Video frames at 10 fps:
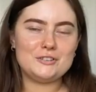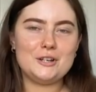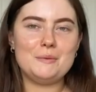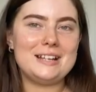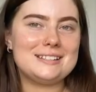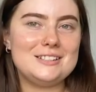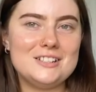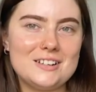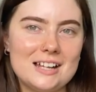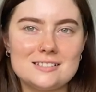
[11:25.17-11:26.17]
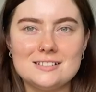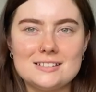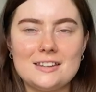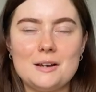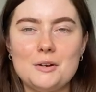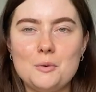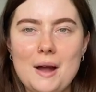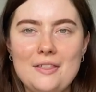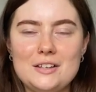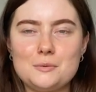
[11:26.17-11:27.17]
a few weeks in Newcastle, so I think I'm gonna
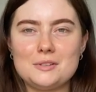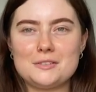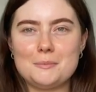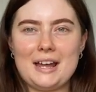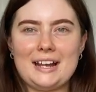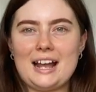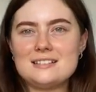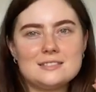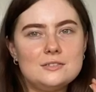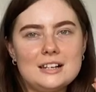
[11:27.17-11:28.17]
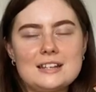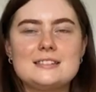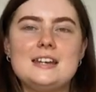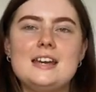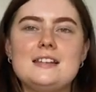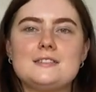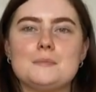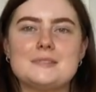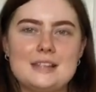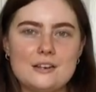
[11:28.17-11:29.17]
wear this with some like sunglasses,
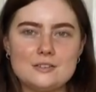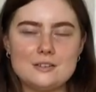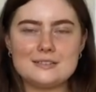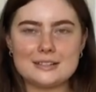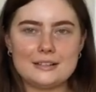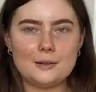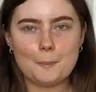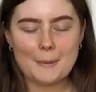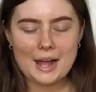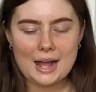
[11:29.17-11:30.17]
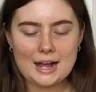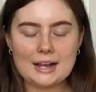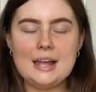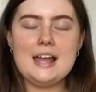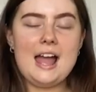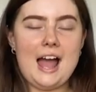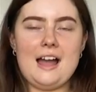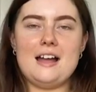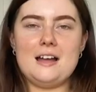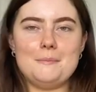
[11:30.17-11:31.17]
some sandals and a little bag.
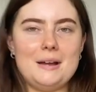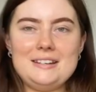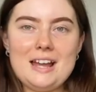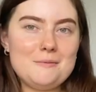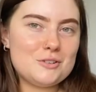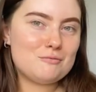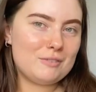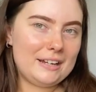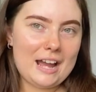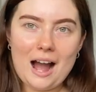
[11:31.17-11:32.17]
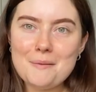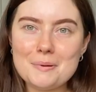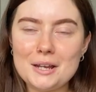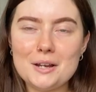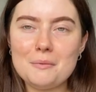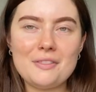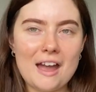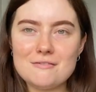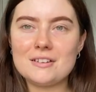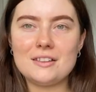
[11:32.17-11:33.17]
Um, and yeah, I'm just really happy with
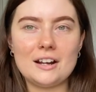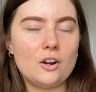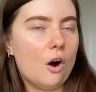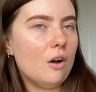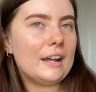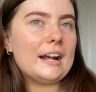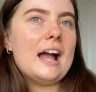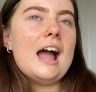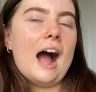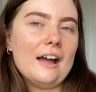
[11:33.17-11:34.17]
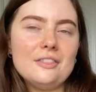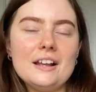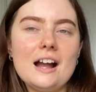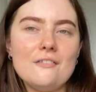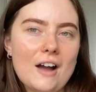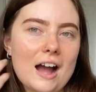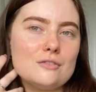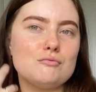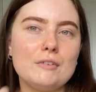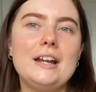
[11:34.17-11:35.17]
everything I got. Like, I think I've
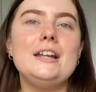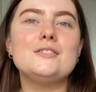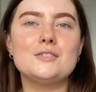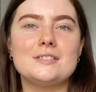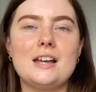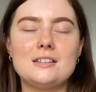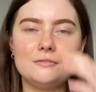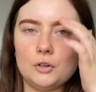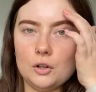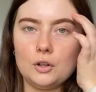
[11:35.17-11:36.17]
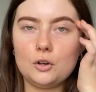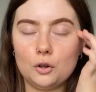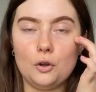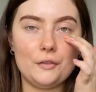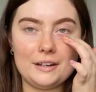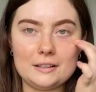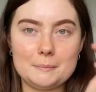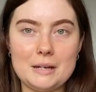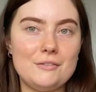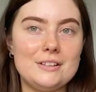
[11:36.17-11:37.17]
had really successful clothing
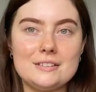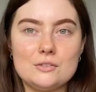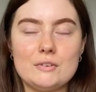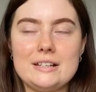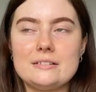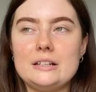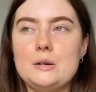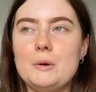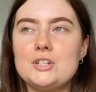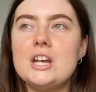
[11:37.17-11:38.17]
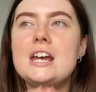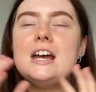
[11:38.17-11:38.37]
experiences recently, which